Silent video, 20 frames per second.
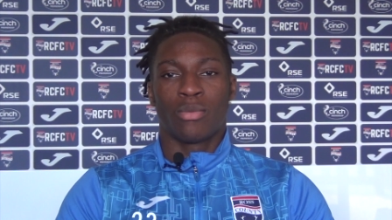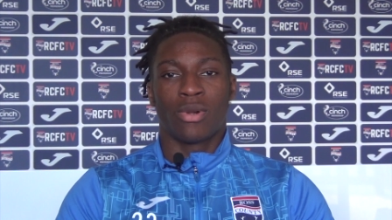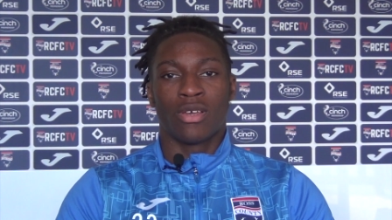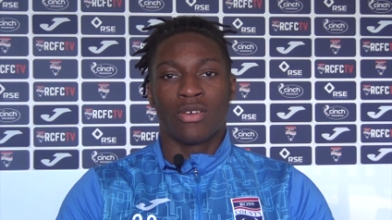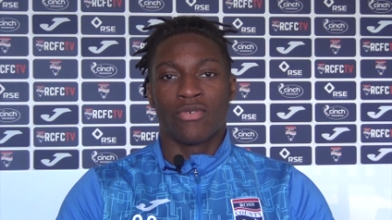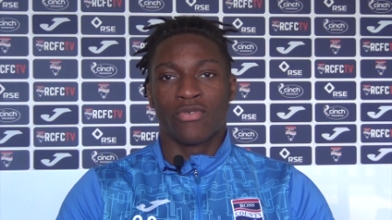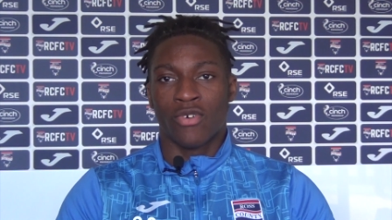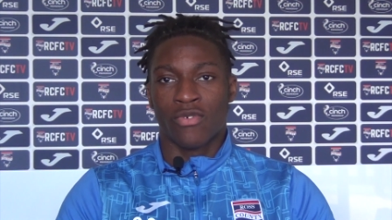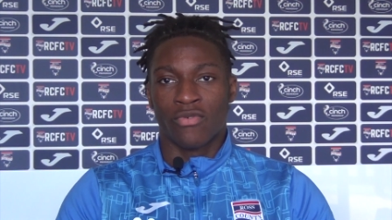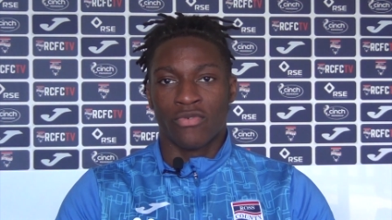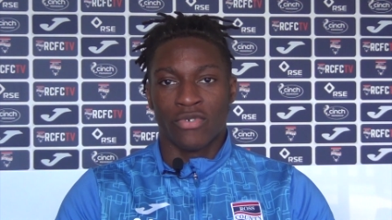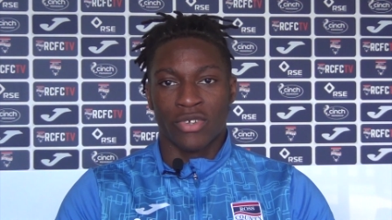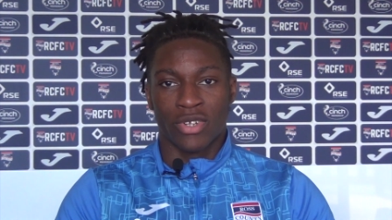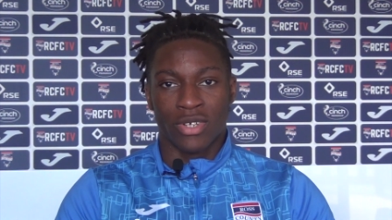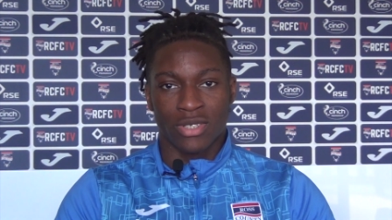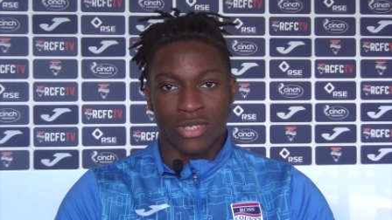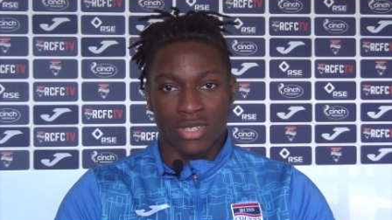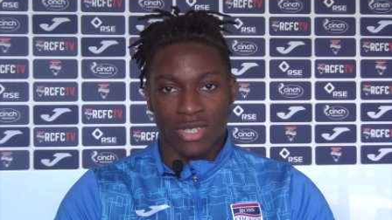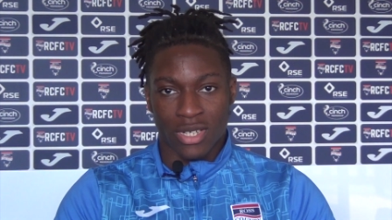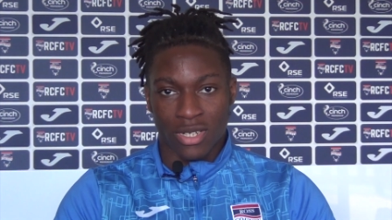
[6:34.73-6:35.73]
play with
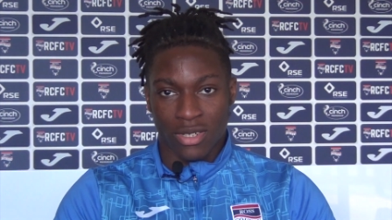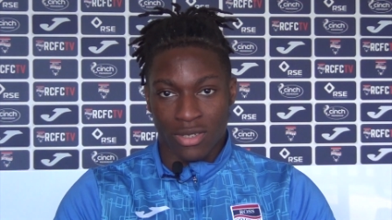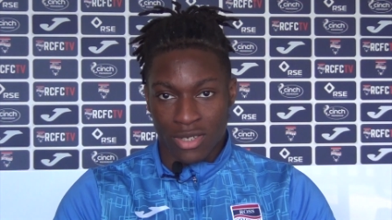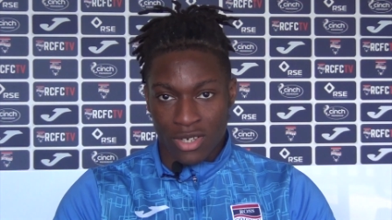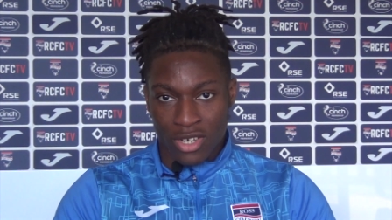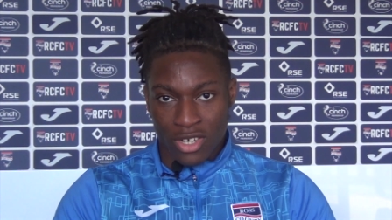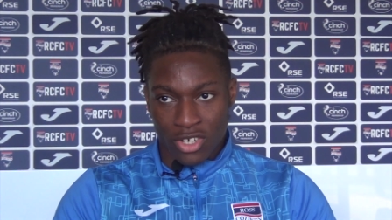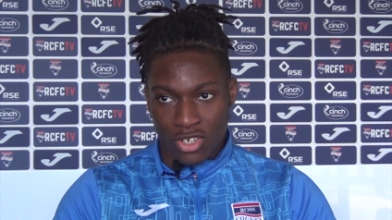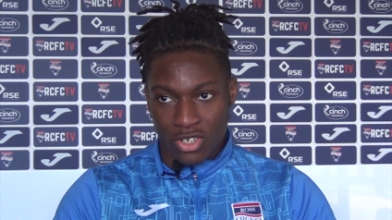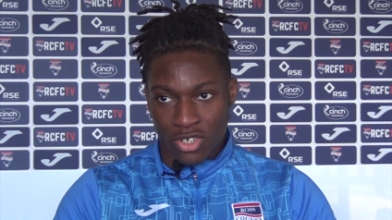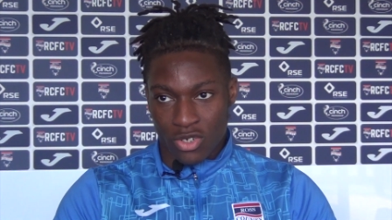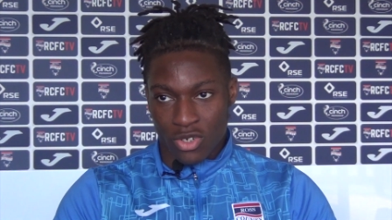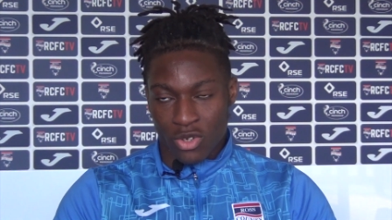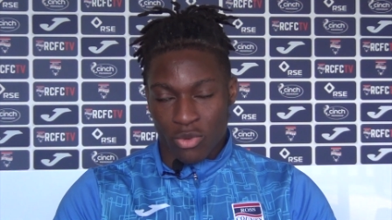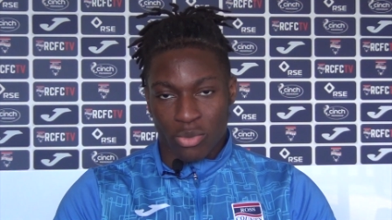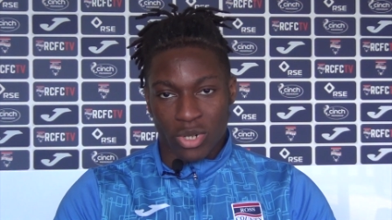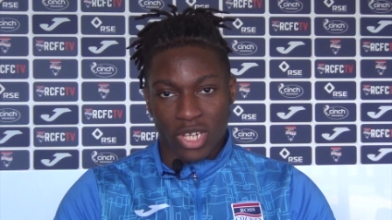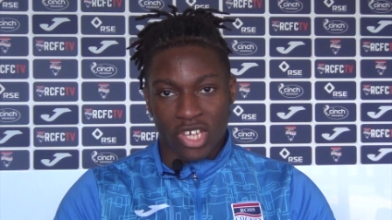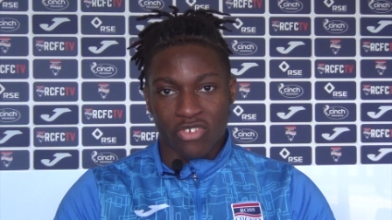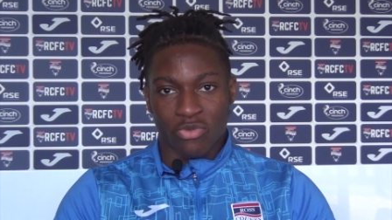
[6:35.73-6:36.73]
confidence, and you
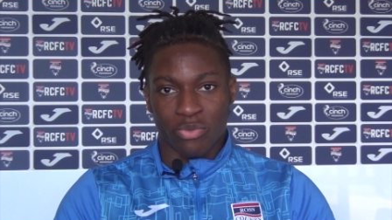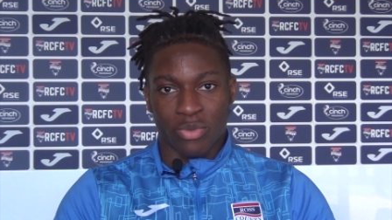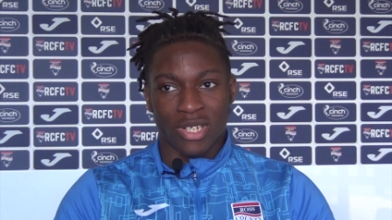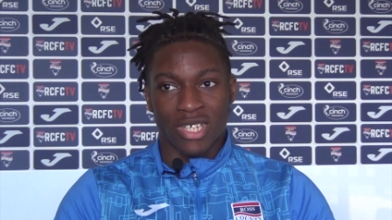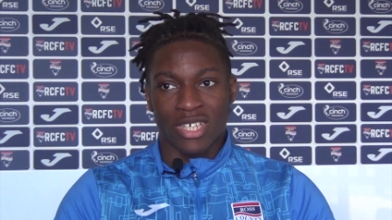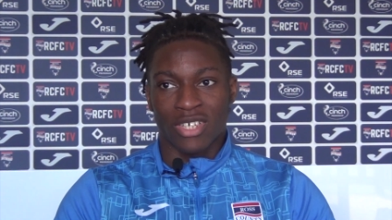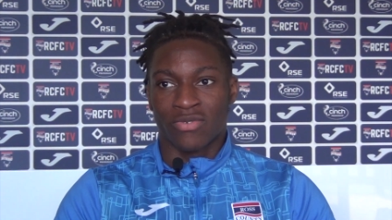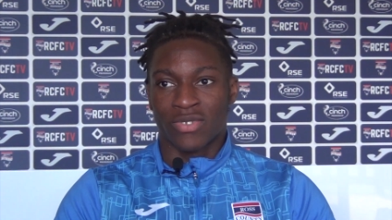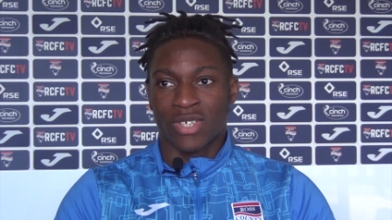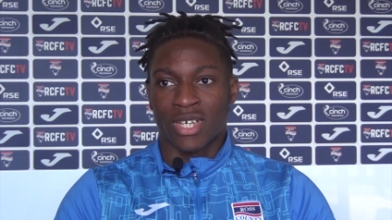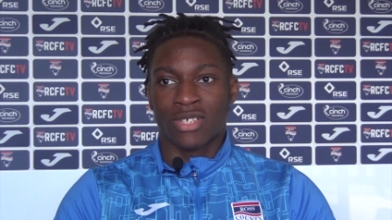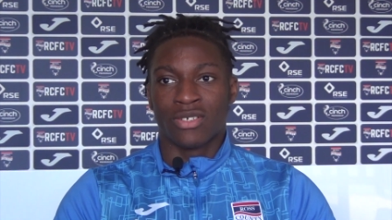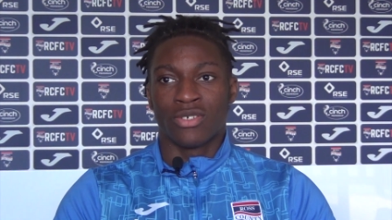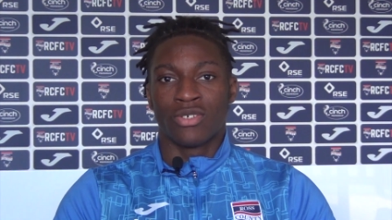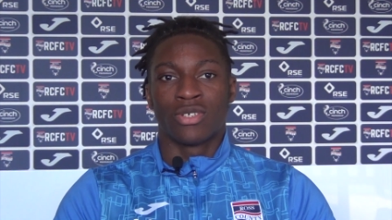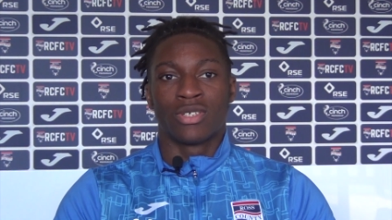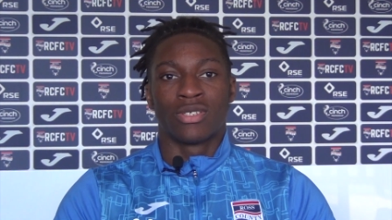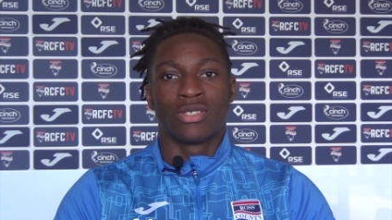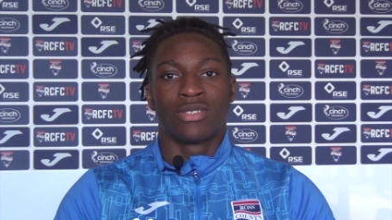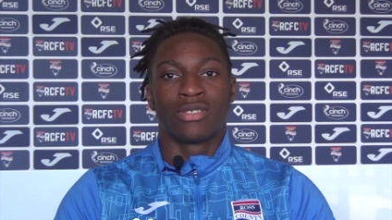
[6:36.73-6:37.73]
know play with belief
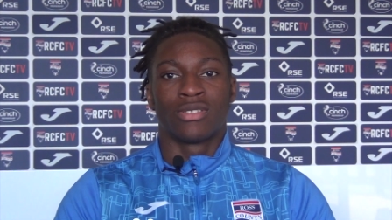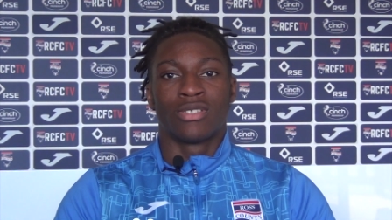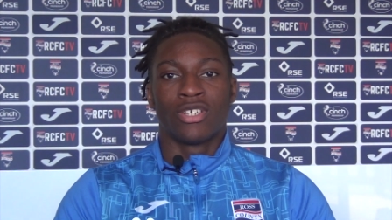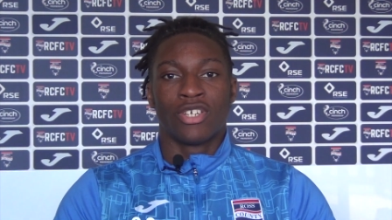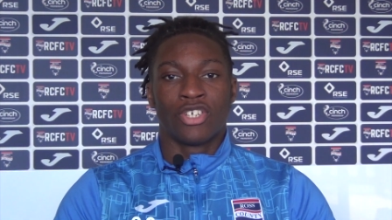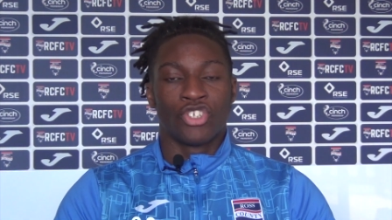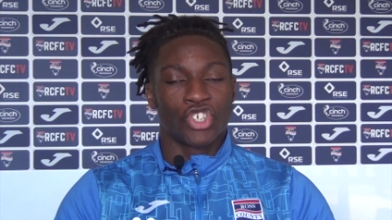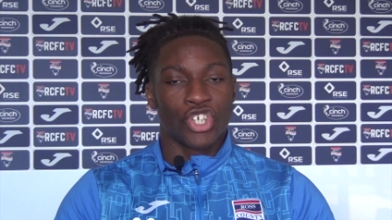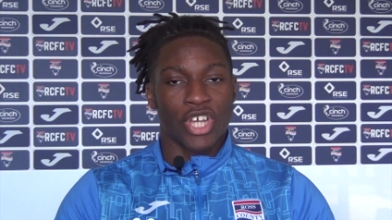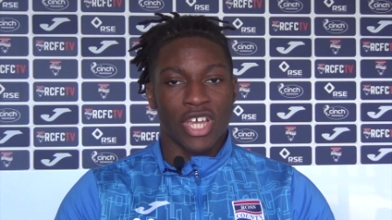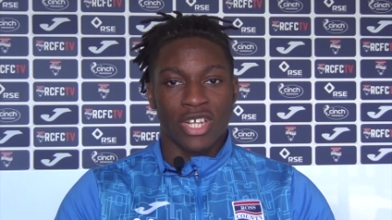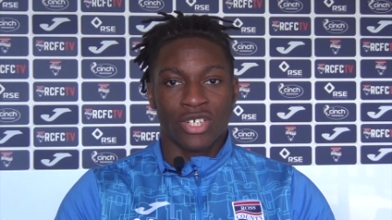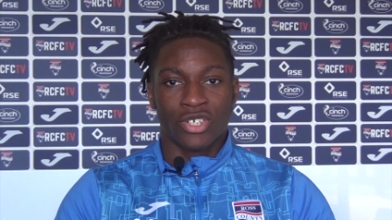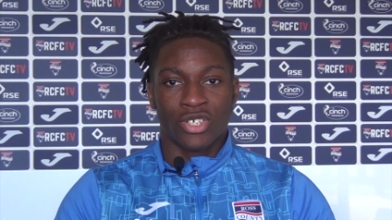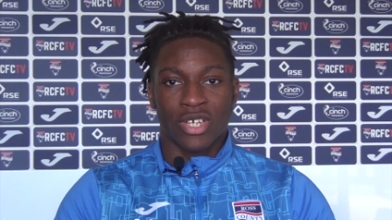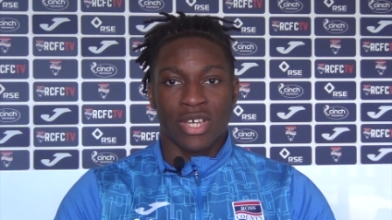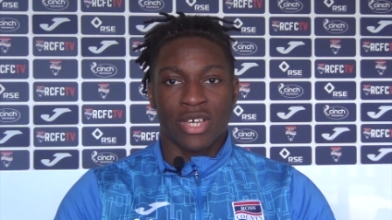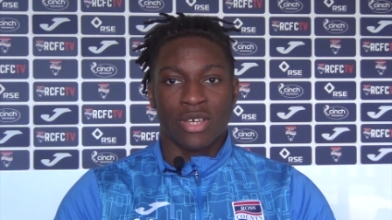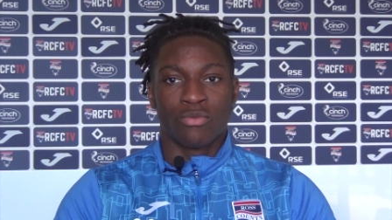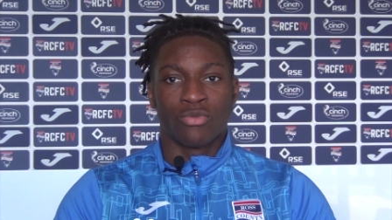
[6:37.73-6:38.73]
that you can
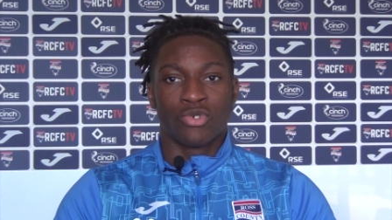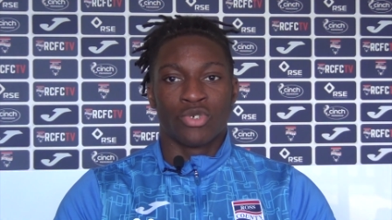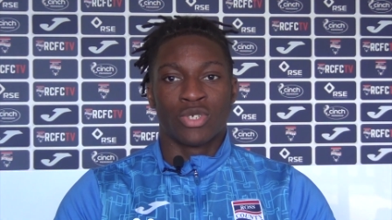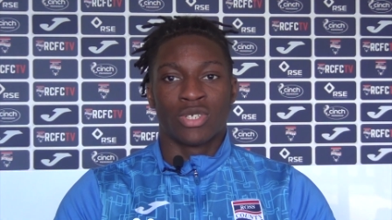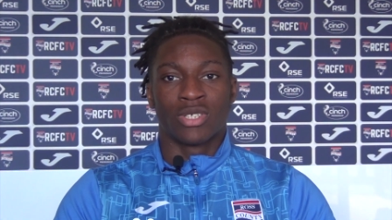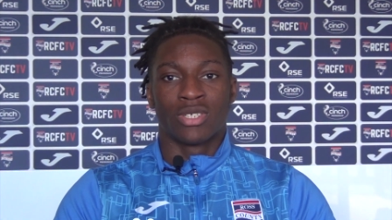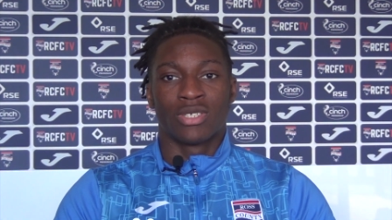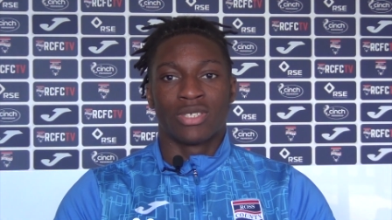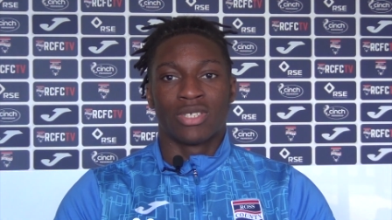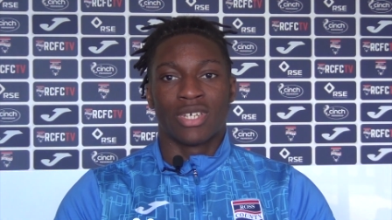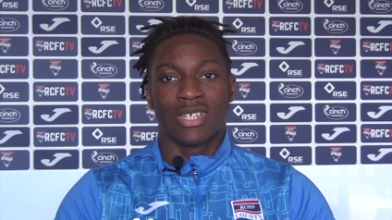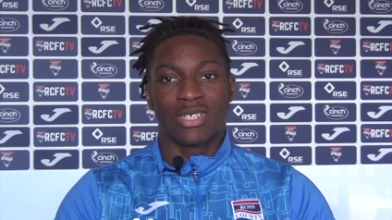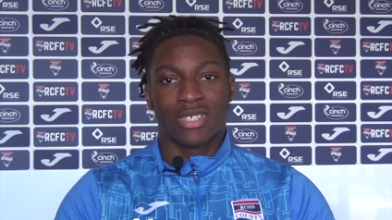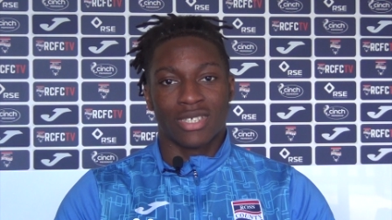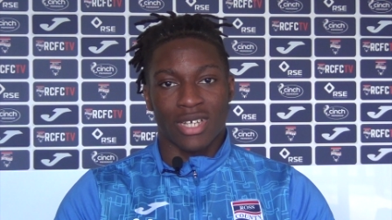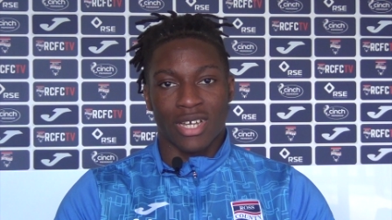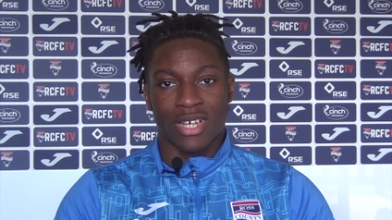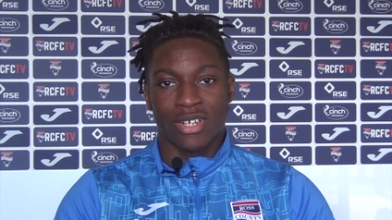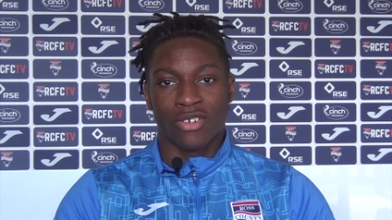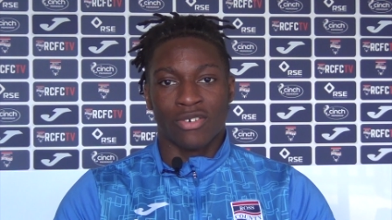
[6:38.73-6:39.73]
change games, you can
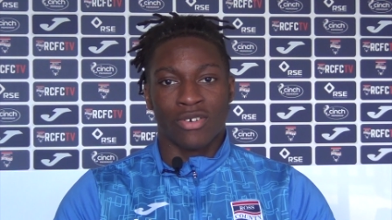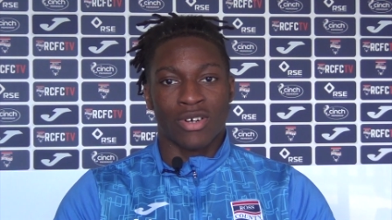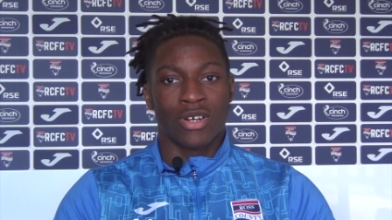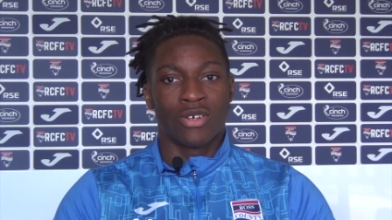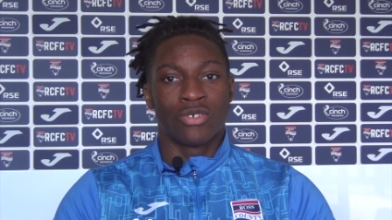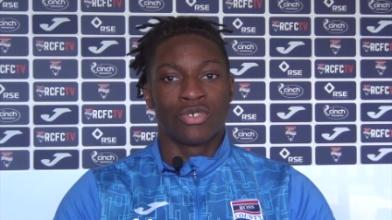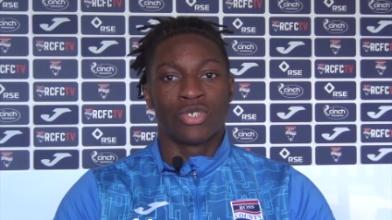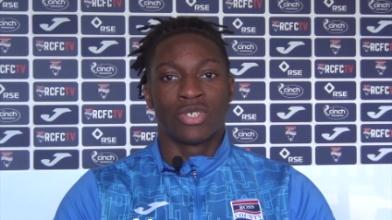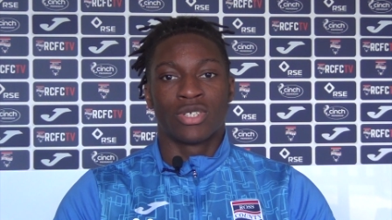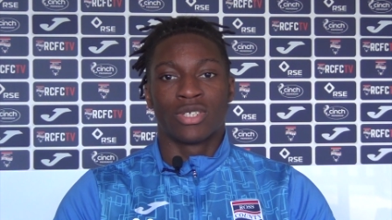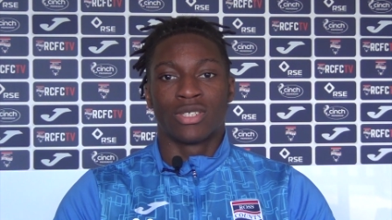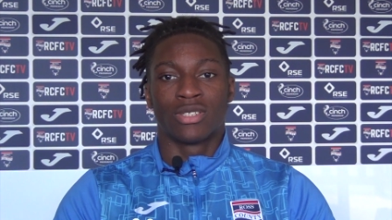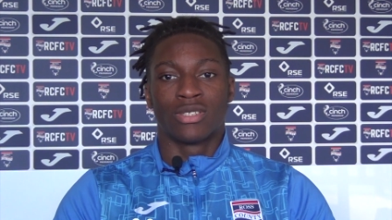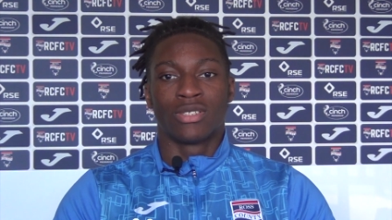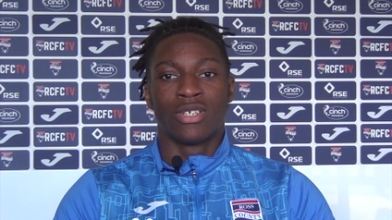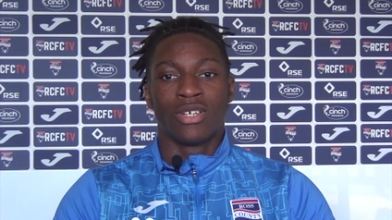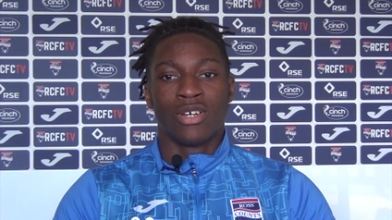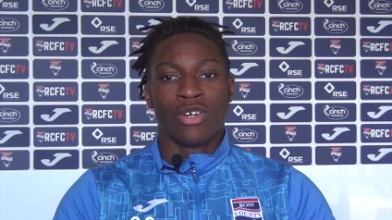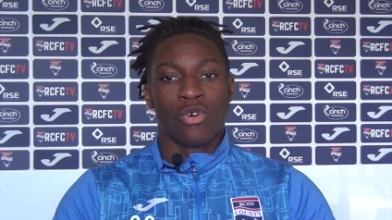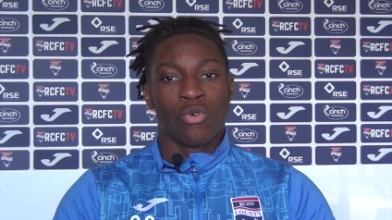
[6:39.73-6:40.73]
excite the crowd, you
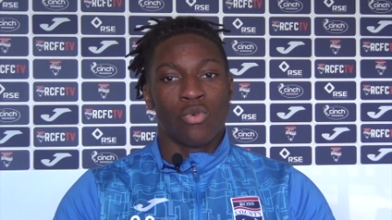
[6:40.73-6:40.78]
can